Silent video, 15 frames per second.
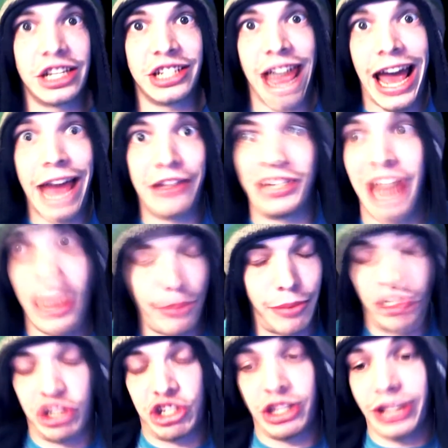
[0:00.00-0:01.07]
half the time I'm
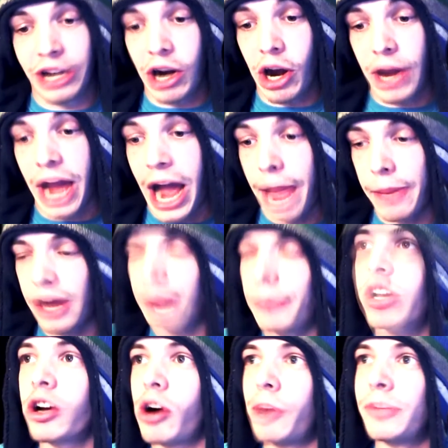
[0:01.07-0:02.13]
just sitting there on my iPod. I'm like,
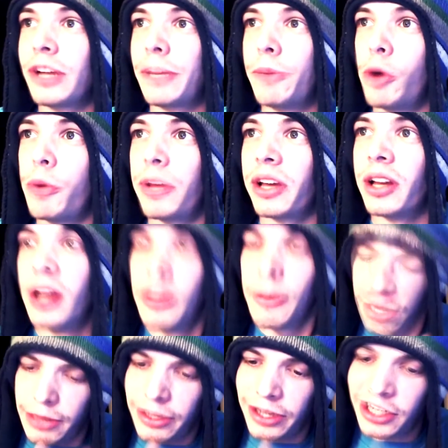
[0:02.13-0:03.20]
oh, I'm done pooping. But I'm
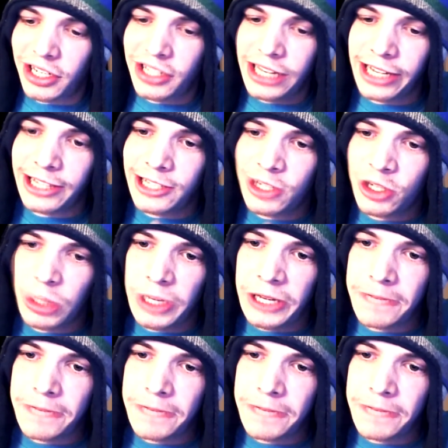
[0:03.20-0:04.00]
not done sending this tweet.